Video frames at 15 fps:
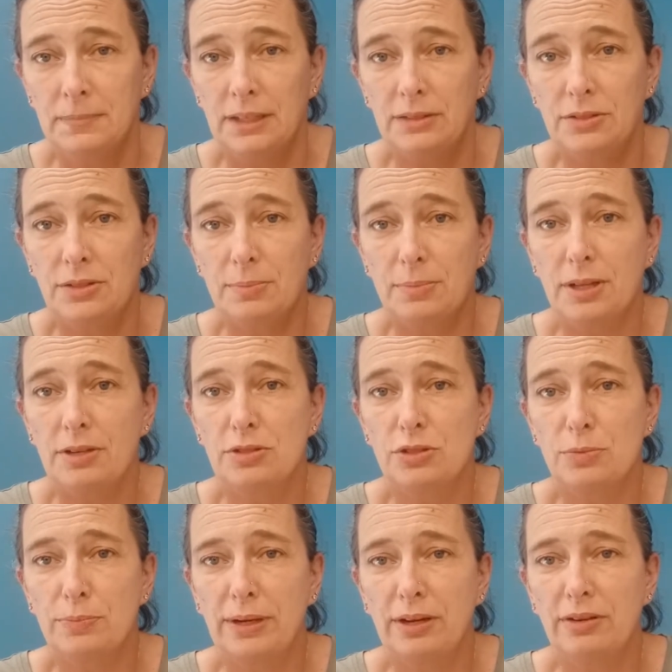There's some larger
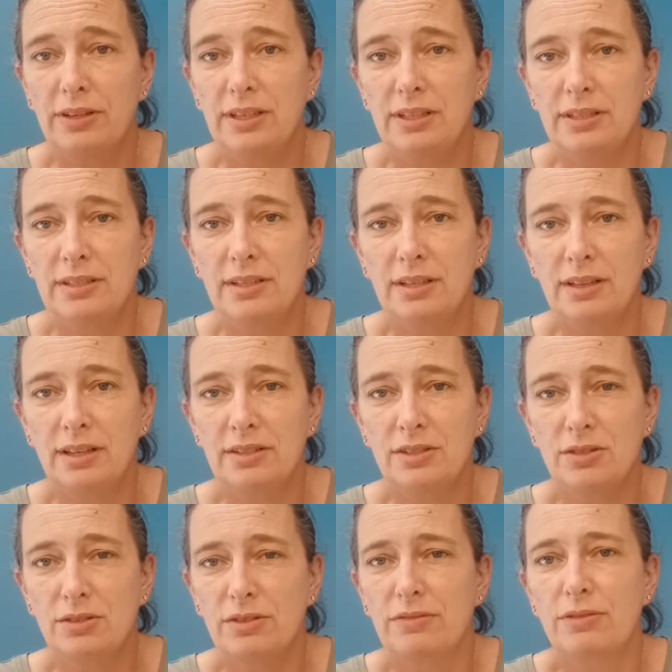berries, a
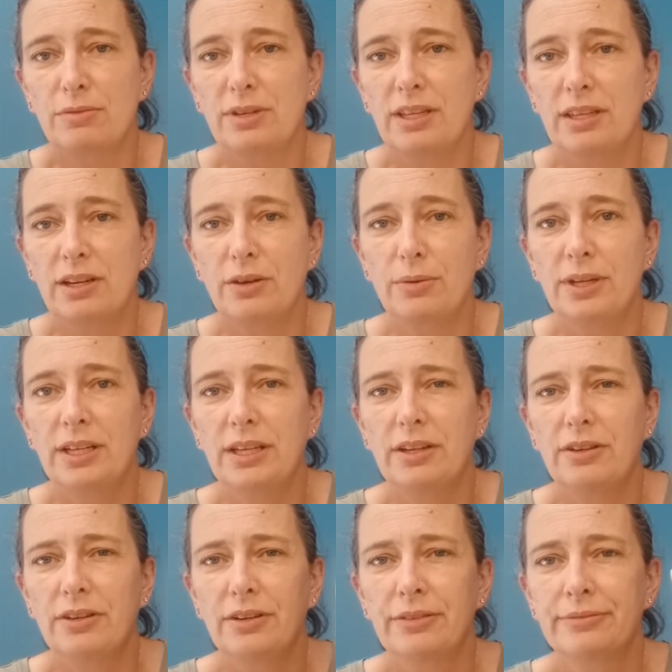cluster of 3 that go
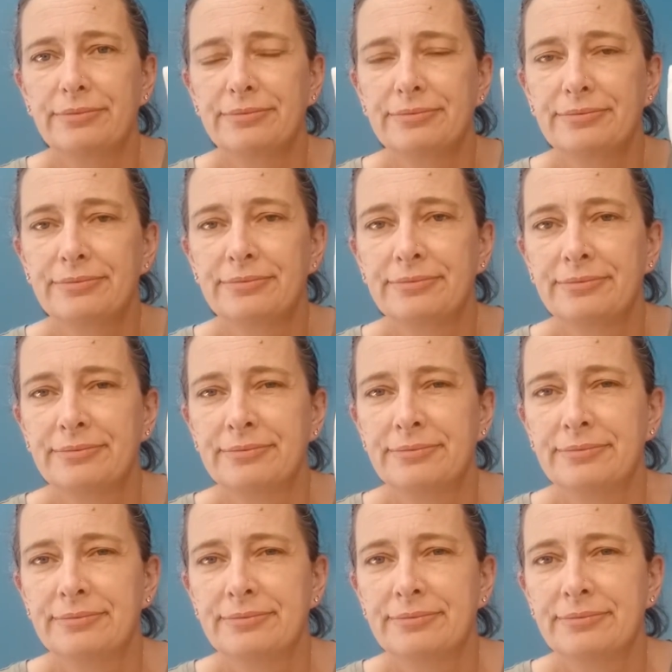here.
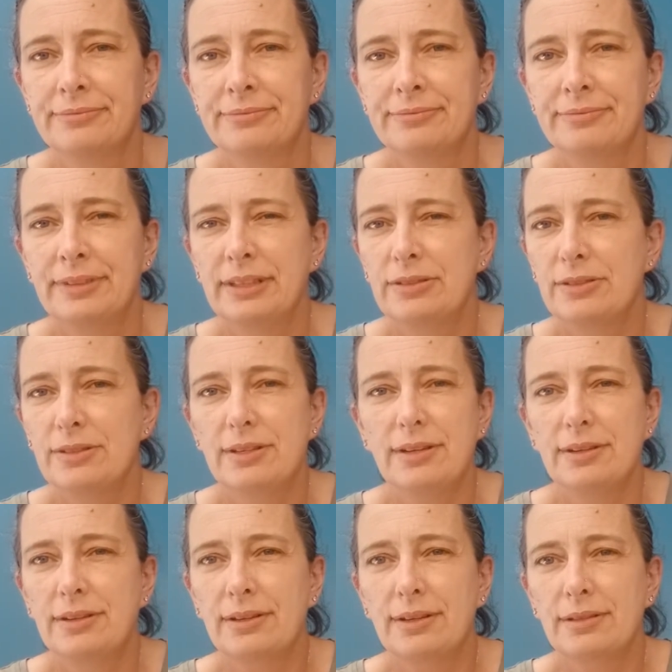And there's
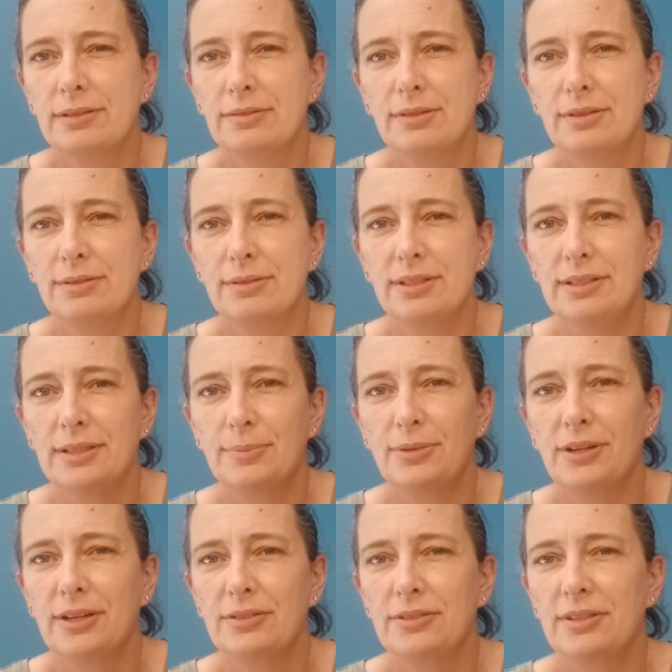another cluster of 3
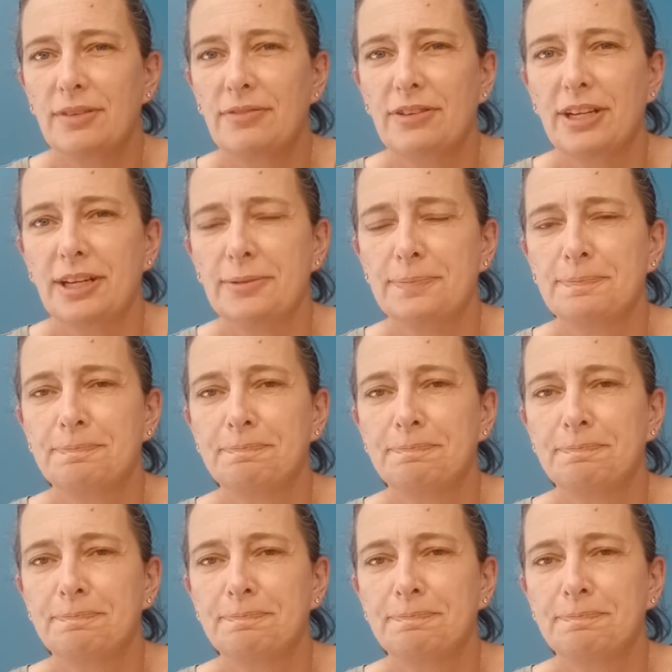somewhere else, I forget.